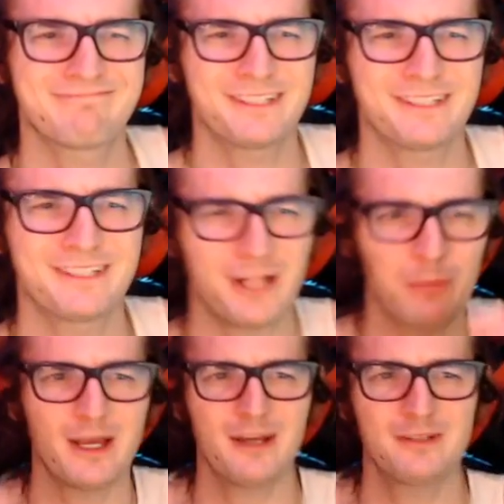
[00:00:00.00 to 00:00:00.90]
It'll help you
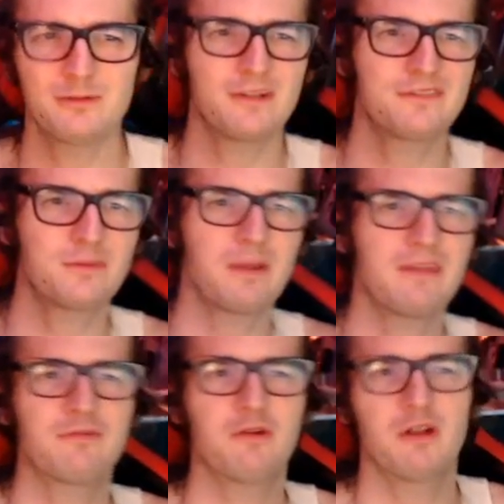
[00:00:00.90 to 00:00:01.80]
out. You won't have to pay
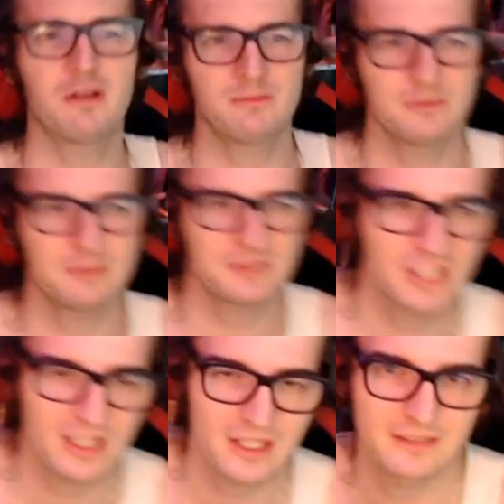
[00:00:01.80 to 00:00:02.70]
for them. You'll be
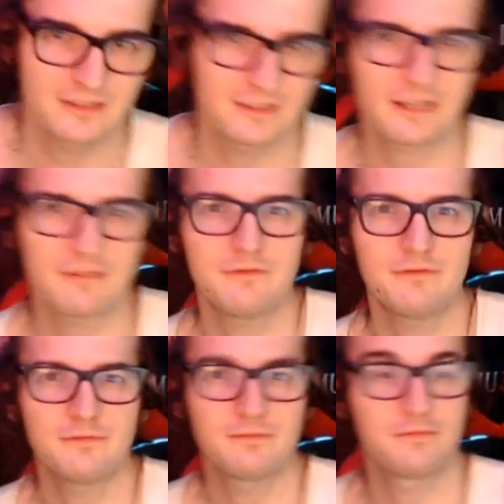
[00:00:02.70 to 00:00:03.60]
chilling like a
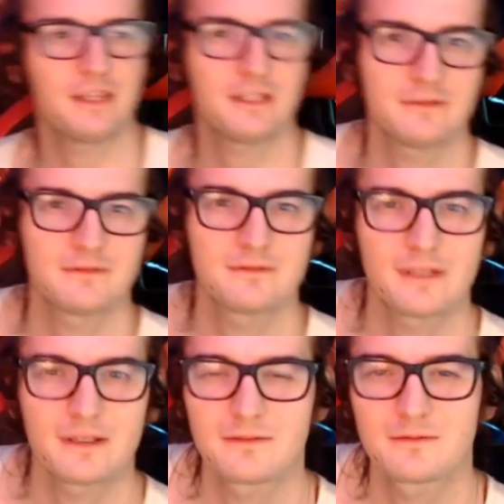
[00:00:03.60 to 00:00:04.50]
villain,
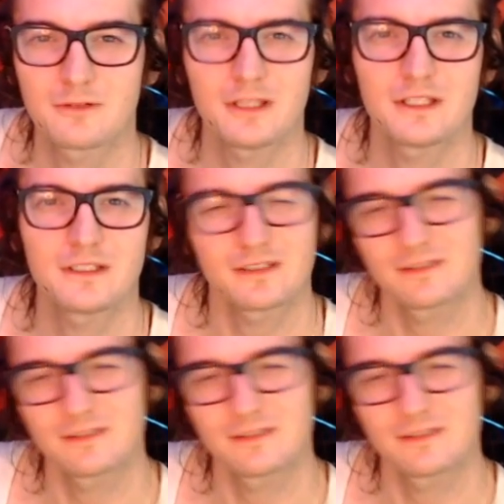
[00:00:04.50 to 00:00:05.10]
like Krillin.